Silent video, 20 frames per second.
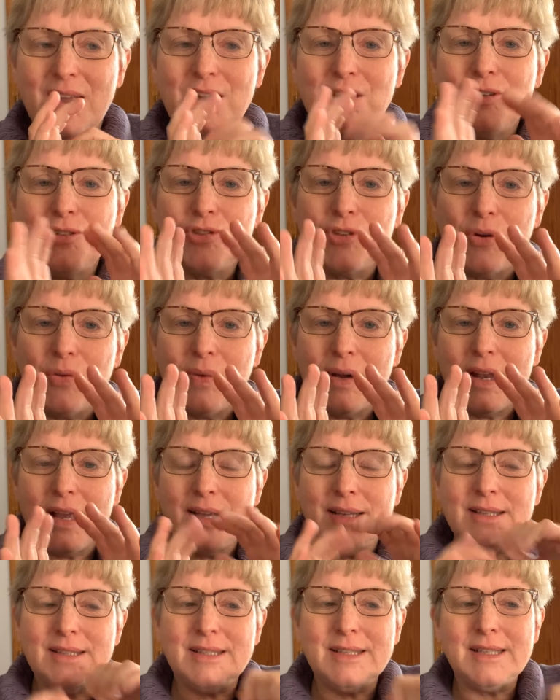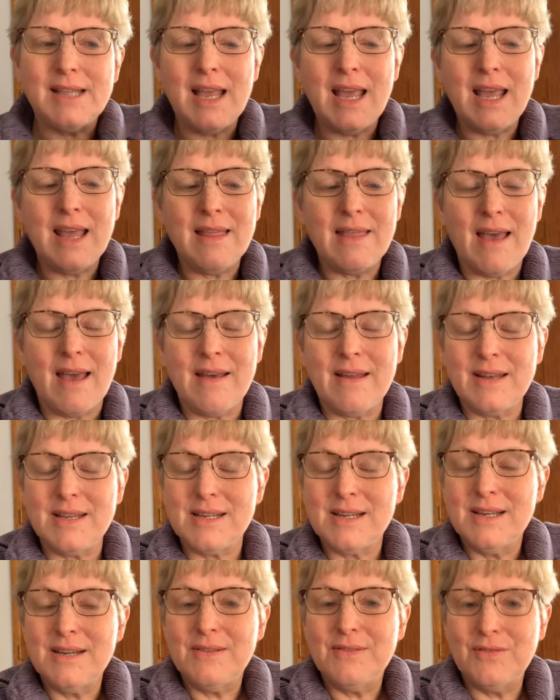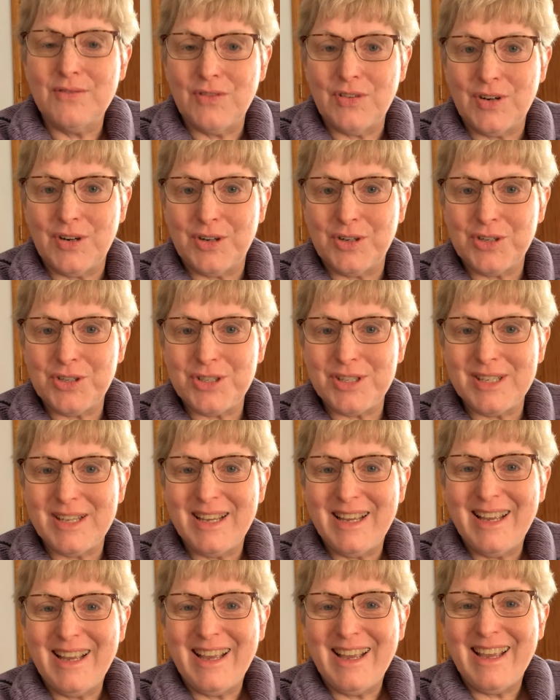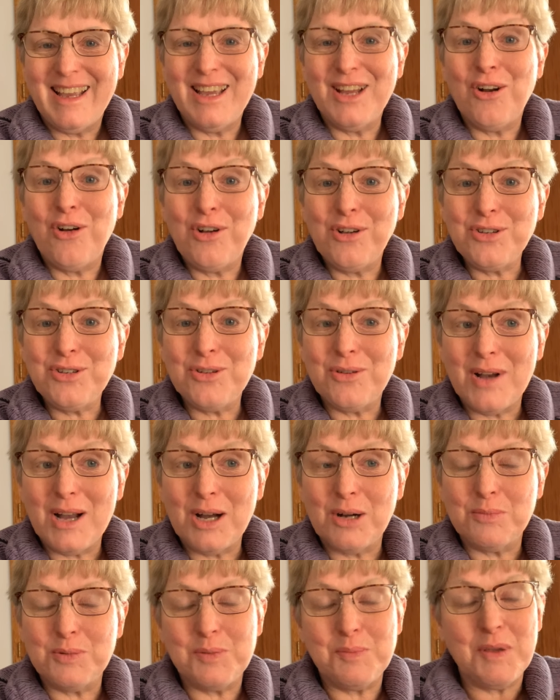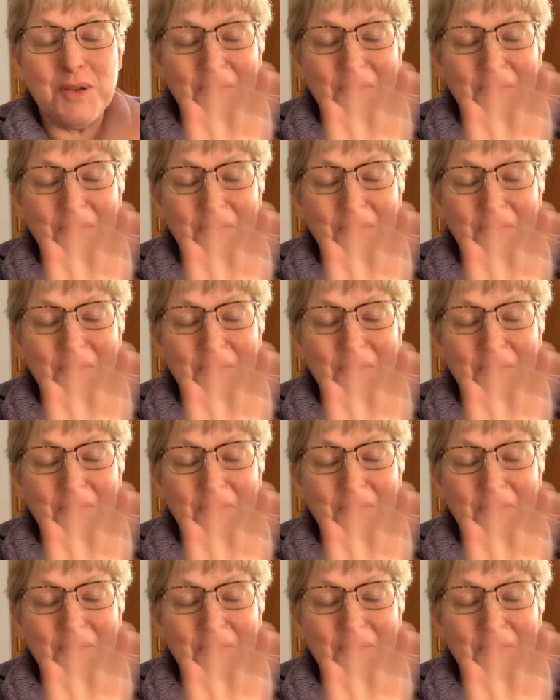So when I say that verse, it also helps me.